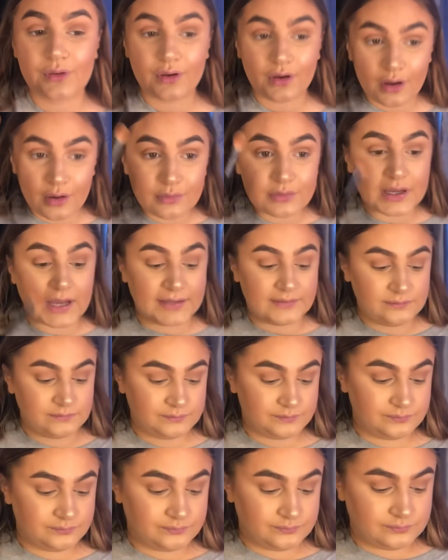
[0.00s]
Okay,
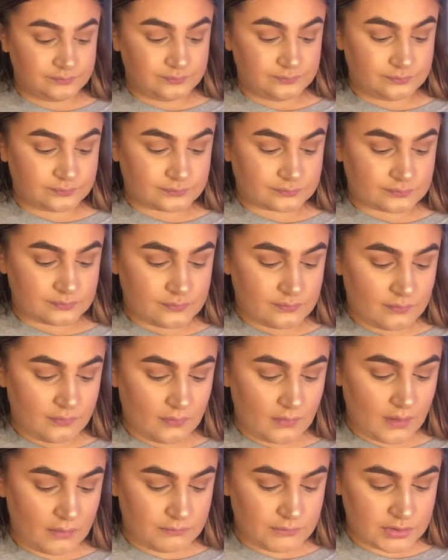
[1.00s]

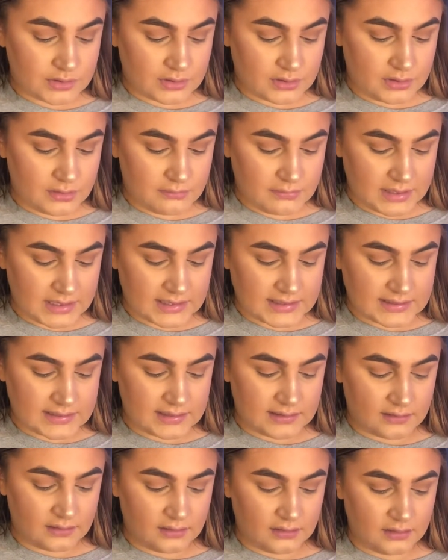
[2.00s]
I'm just gonna mix in
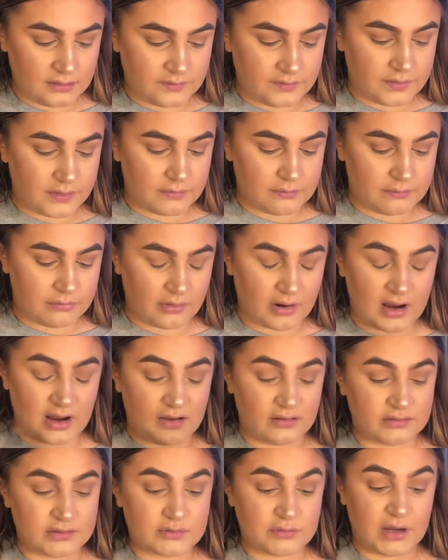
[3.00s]
all of them
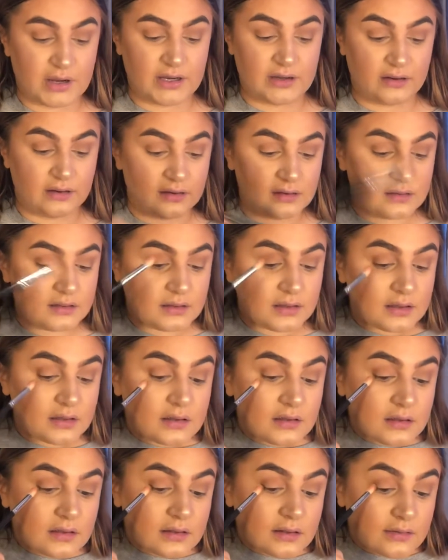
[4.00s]
browns, why not?
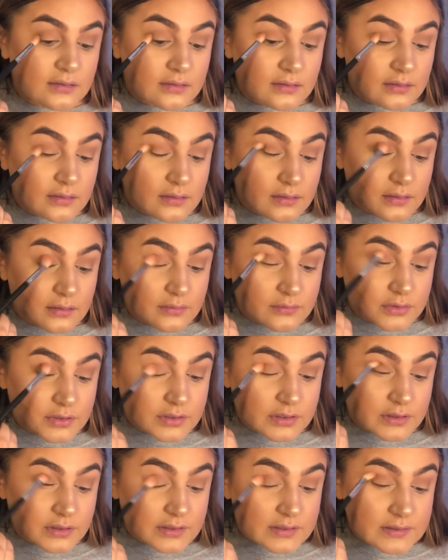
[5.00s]
Just
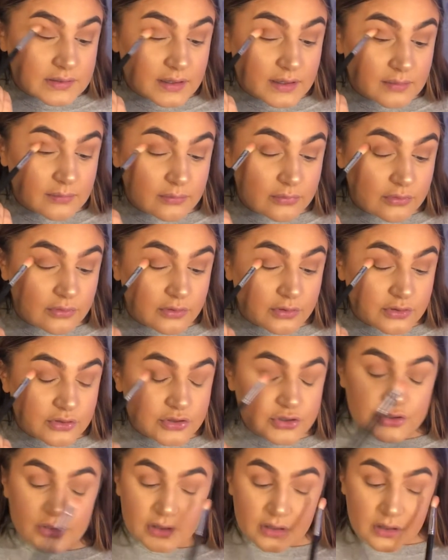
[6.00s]
on the same brush.